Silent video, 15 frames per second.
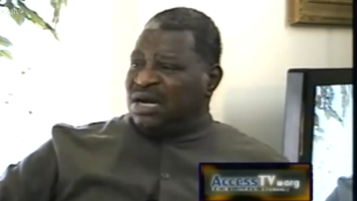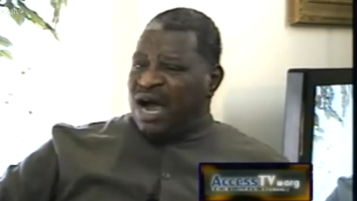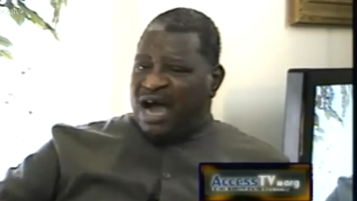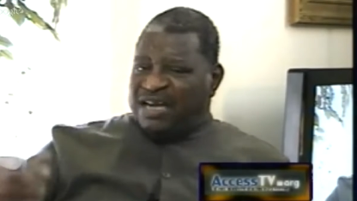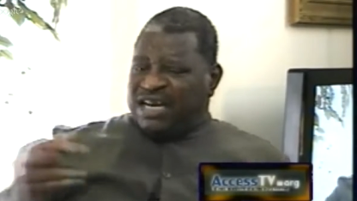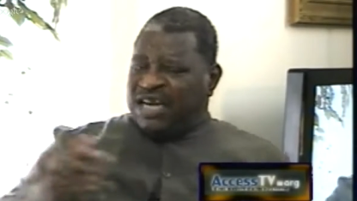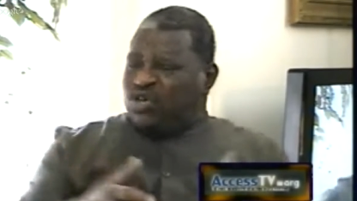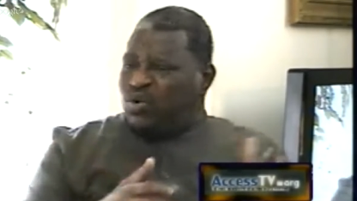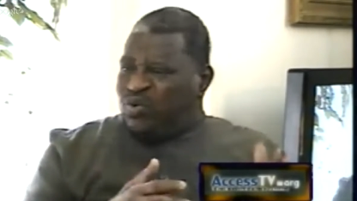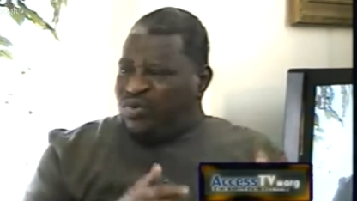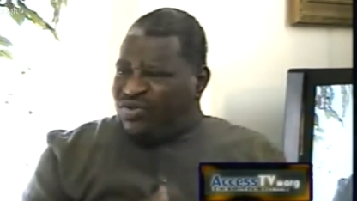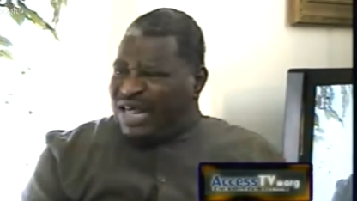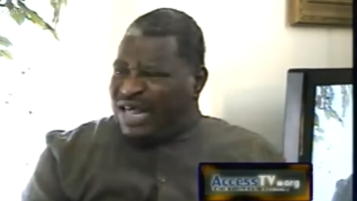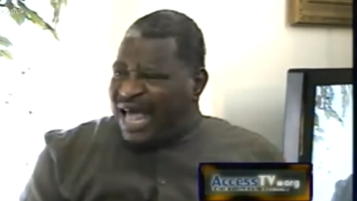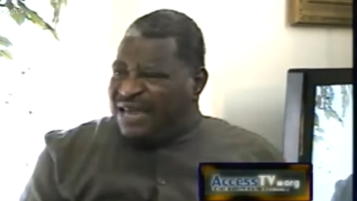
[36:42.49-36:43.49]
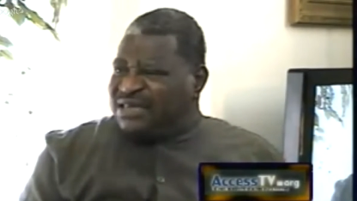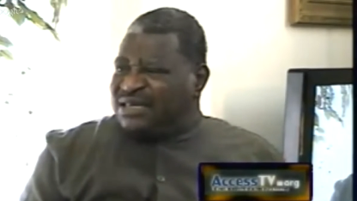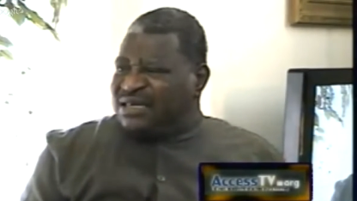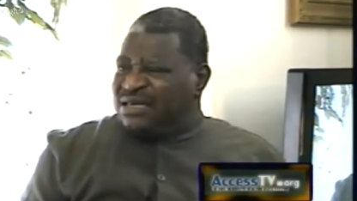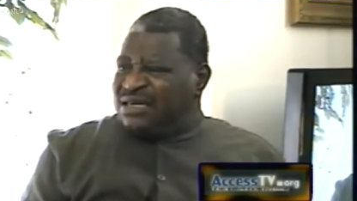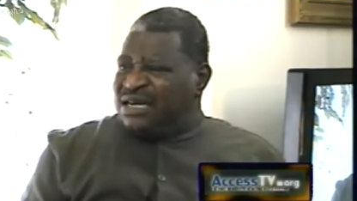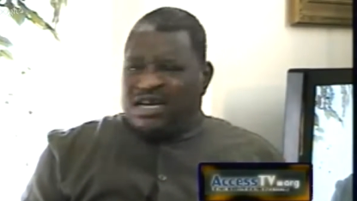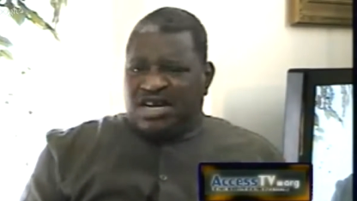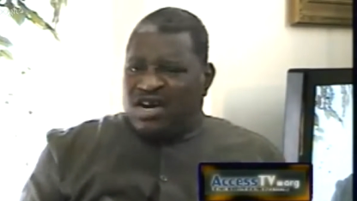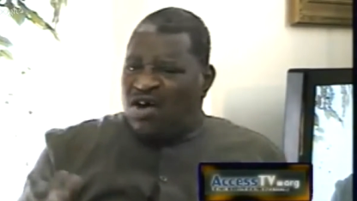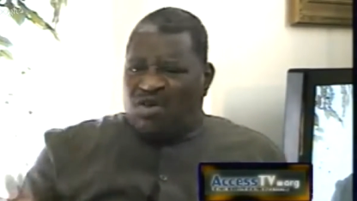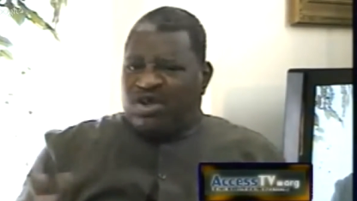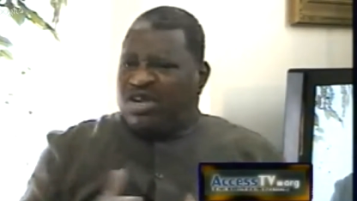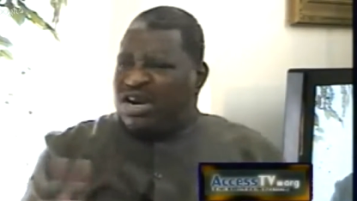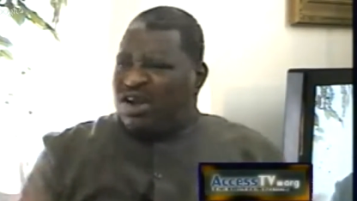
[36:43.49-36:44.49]
Are they doing that?
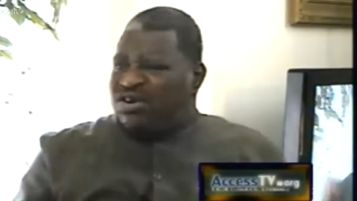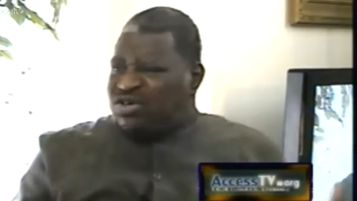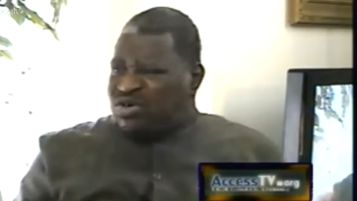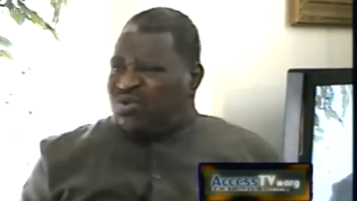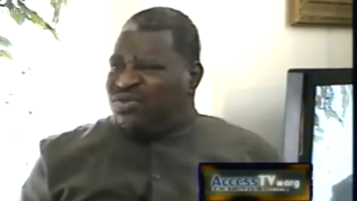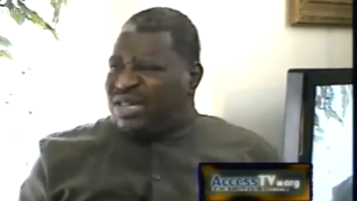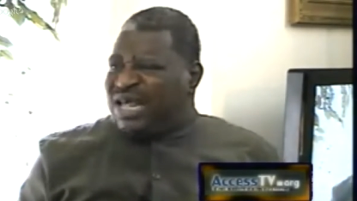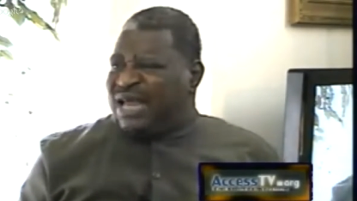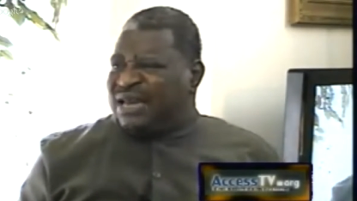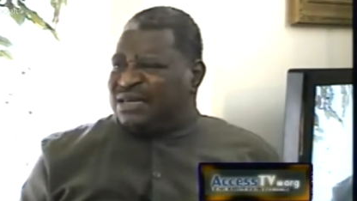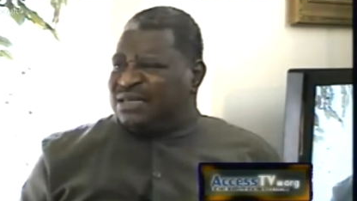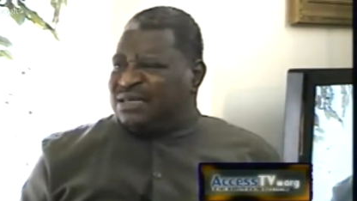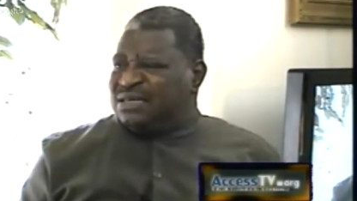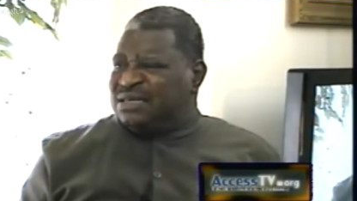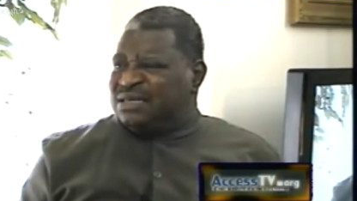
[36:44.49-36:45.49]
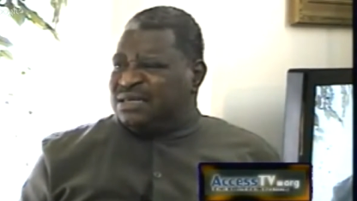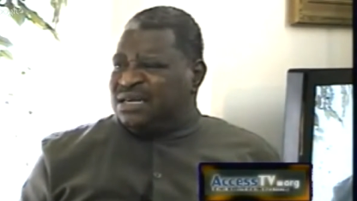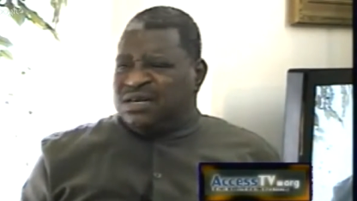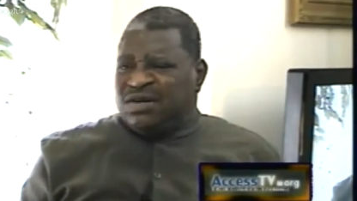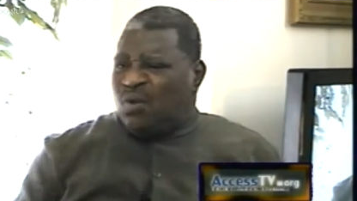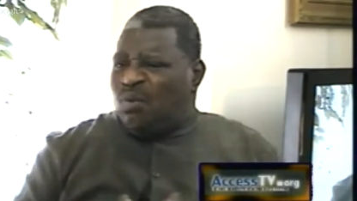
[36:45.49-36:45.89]
No, you're not doing that. No